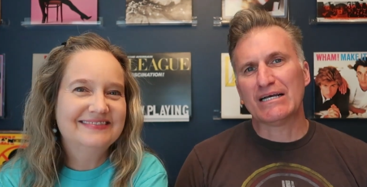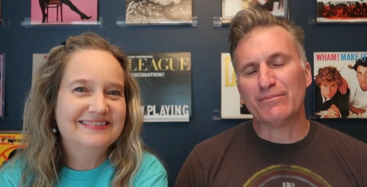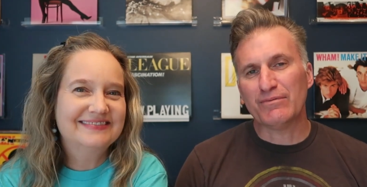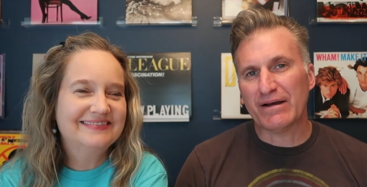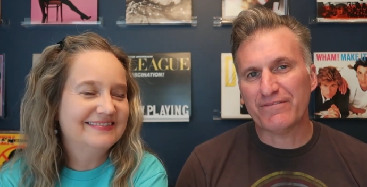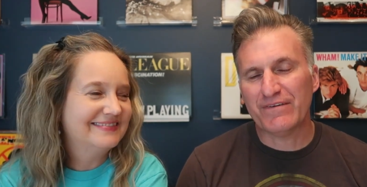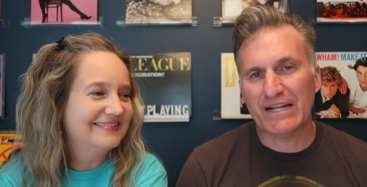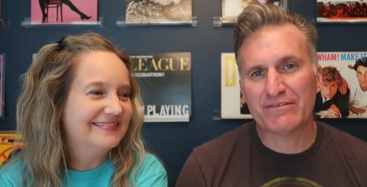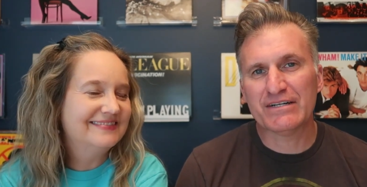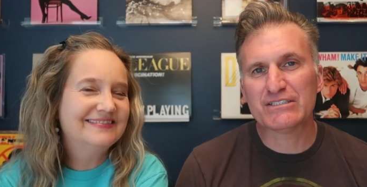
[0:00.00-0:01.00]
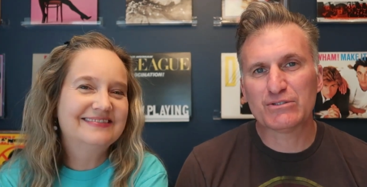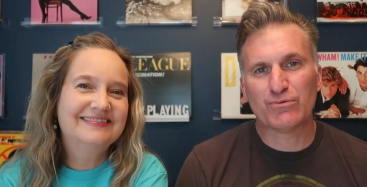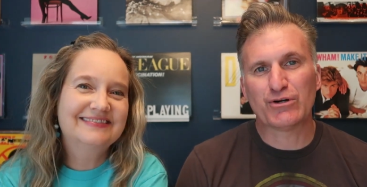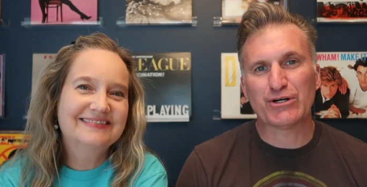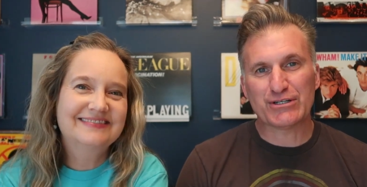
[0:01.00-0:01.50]
Speaker 1: A couple of my favorites
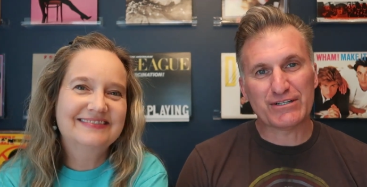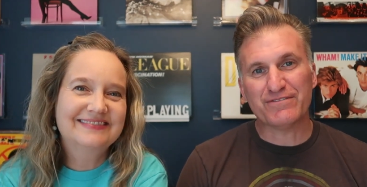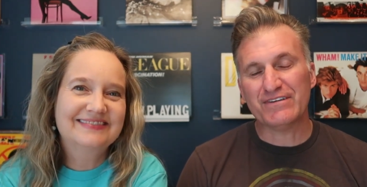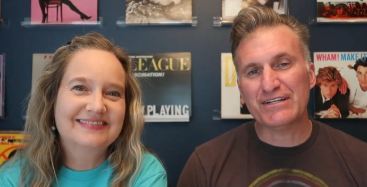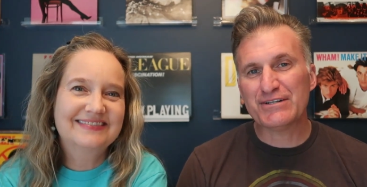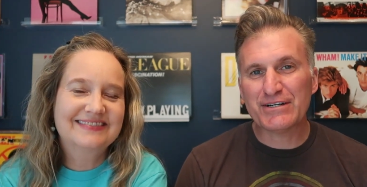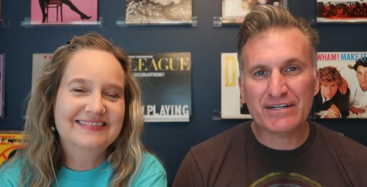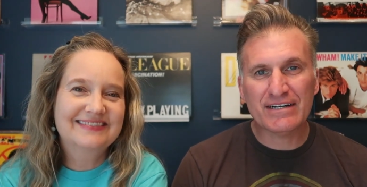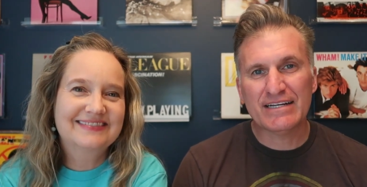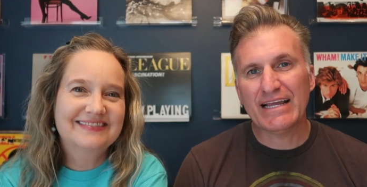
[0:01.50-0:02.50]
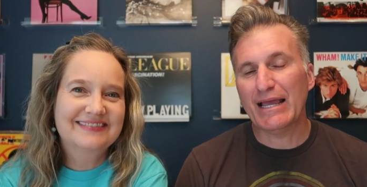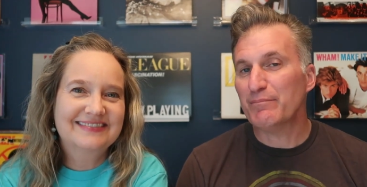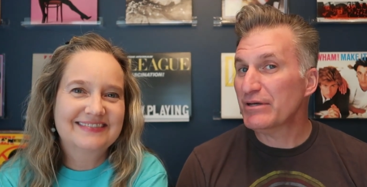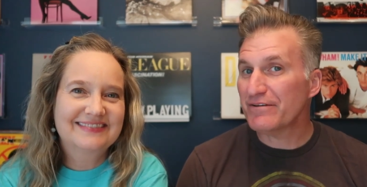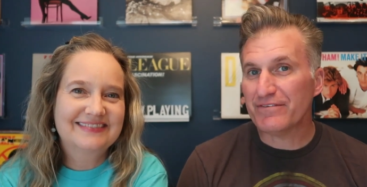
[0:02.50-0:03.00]
were Defender
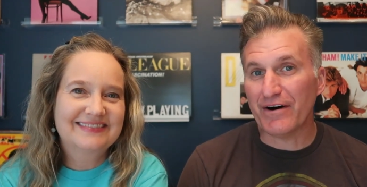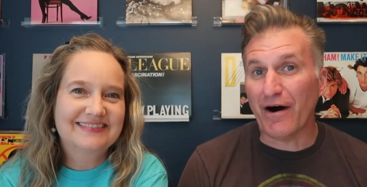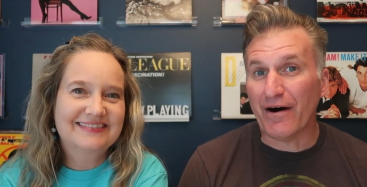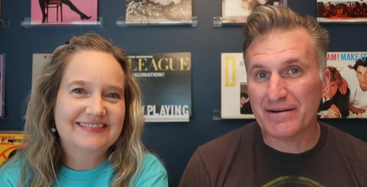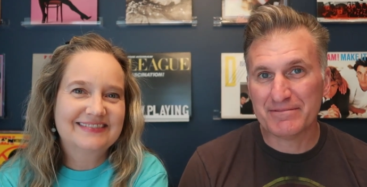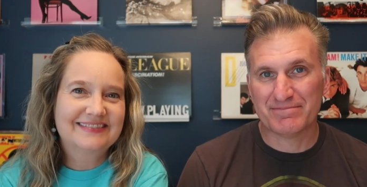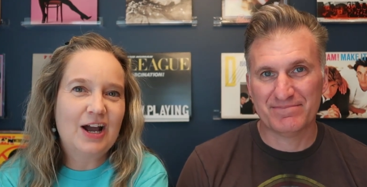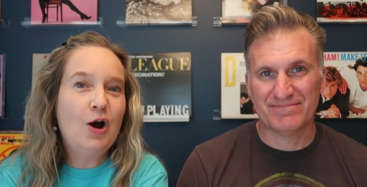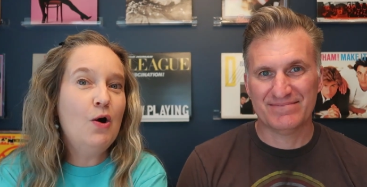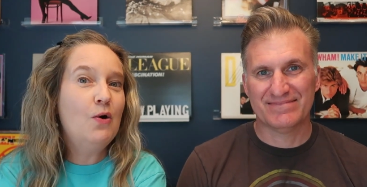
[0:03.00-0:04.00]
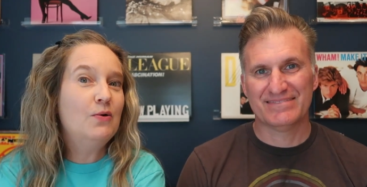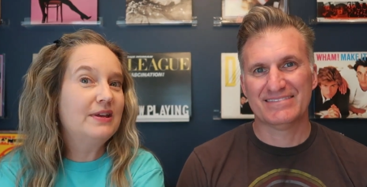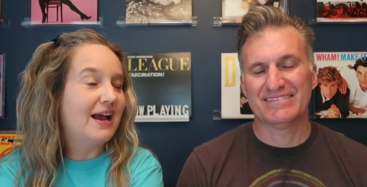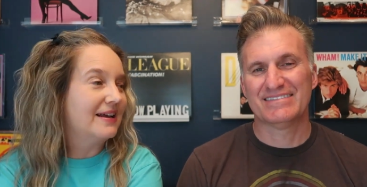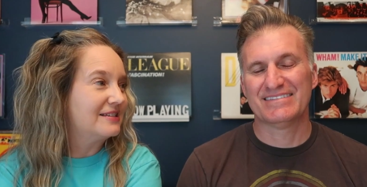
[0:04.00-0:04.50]
and Pitfall.
Speaker 2: Oh,
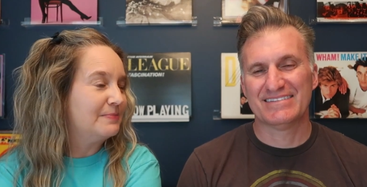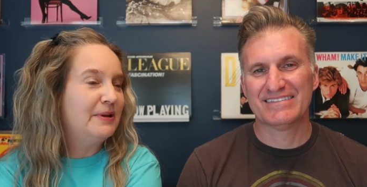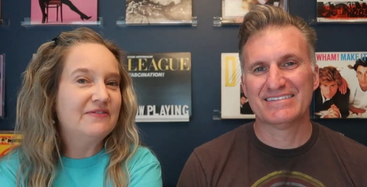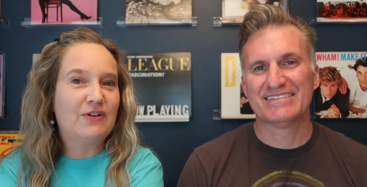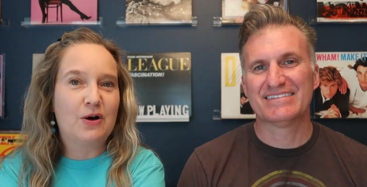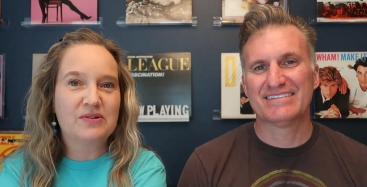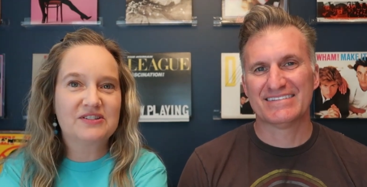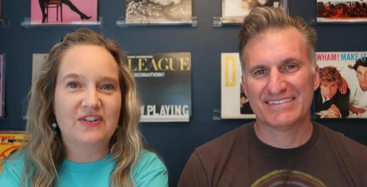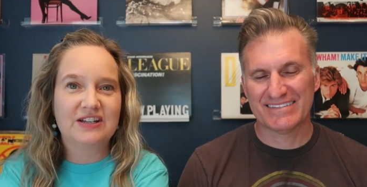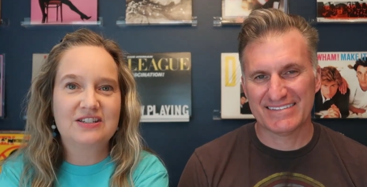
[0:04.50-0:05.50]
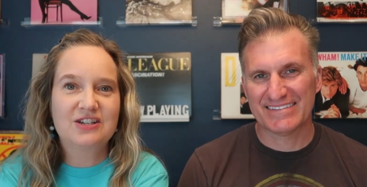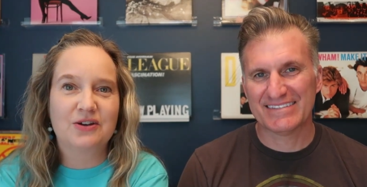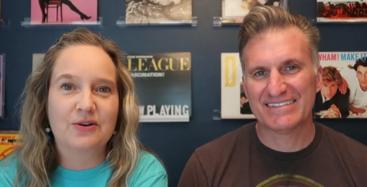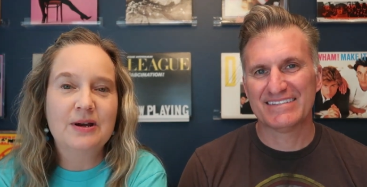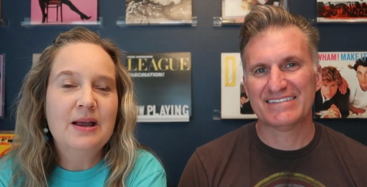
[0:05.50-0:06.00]
yes, Pitfall was fun
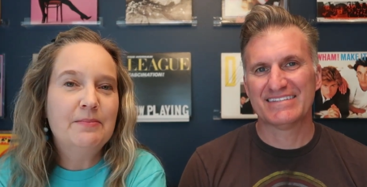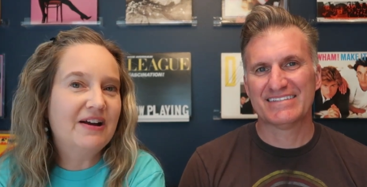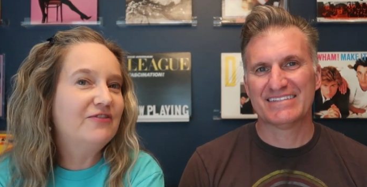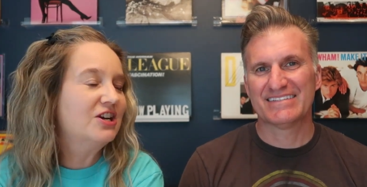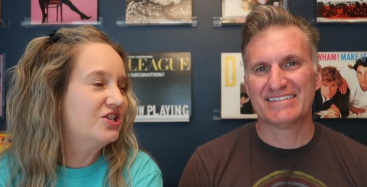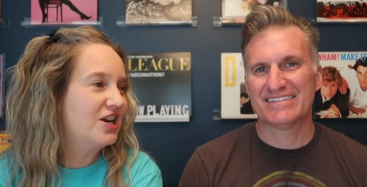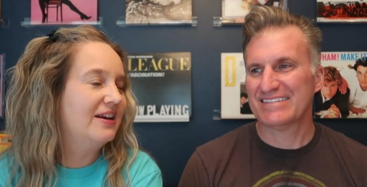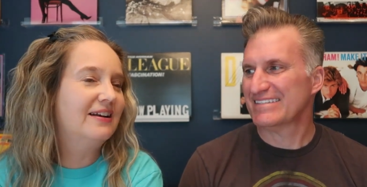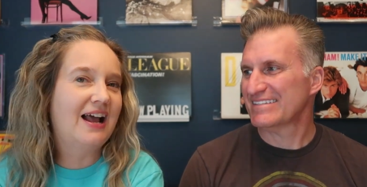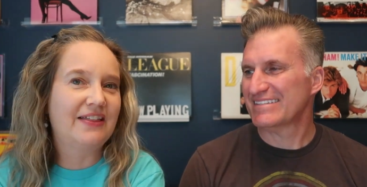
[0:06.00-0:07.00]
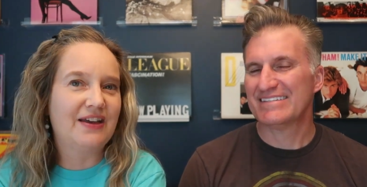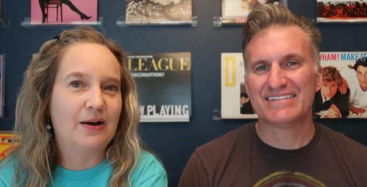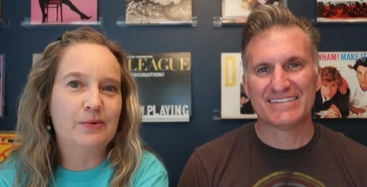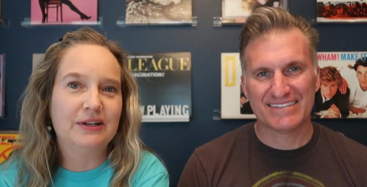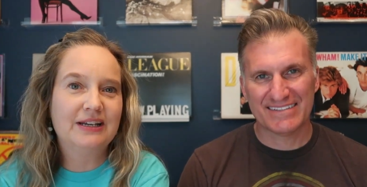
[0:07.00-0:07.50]
too. My friend Shannon had
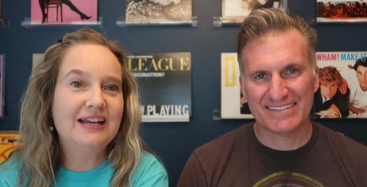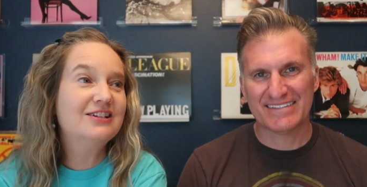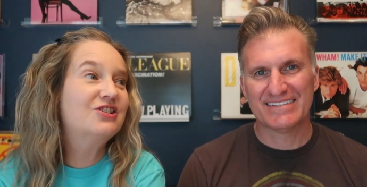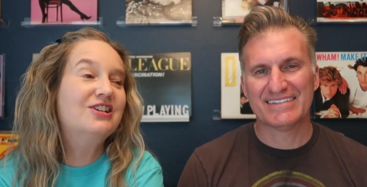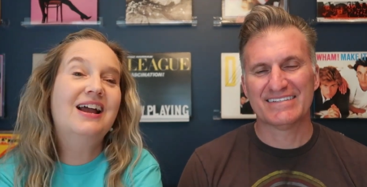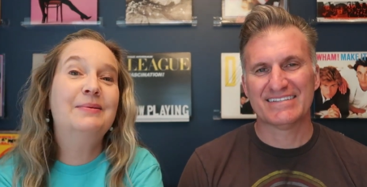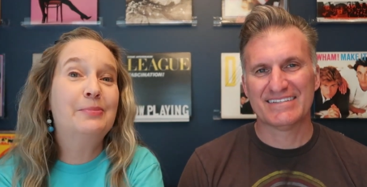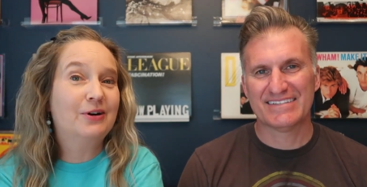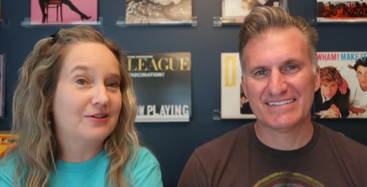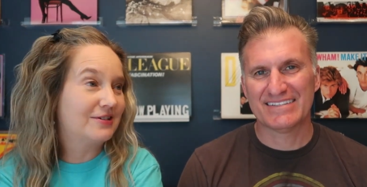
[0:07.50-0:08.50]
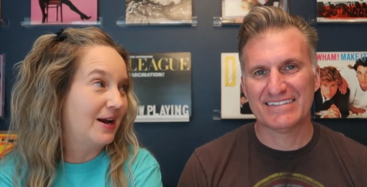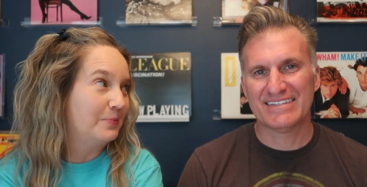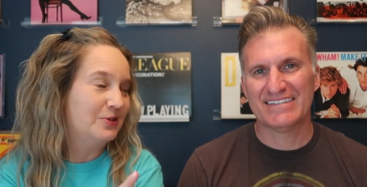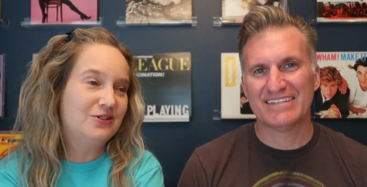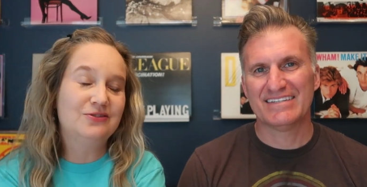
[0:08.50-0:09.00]
that one. And she had Burger
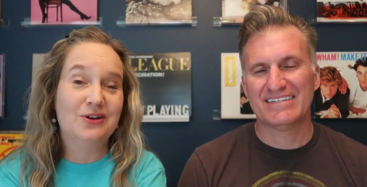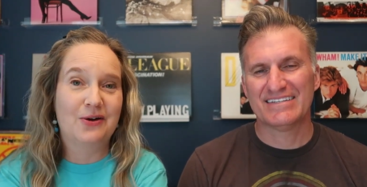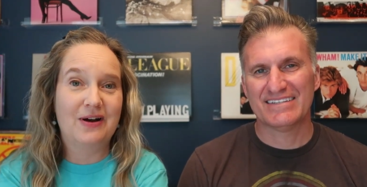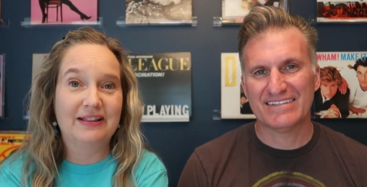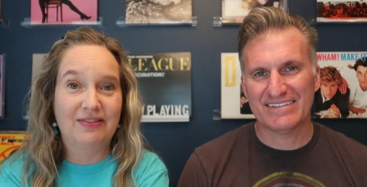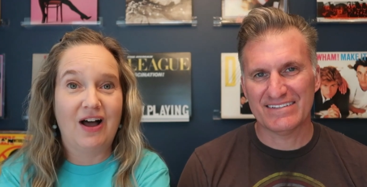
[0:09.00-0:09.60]
Time, which you know I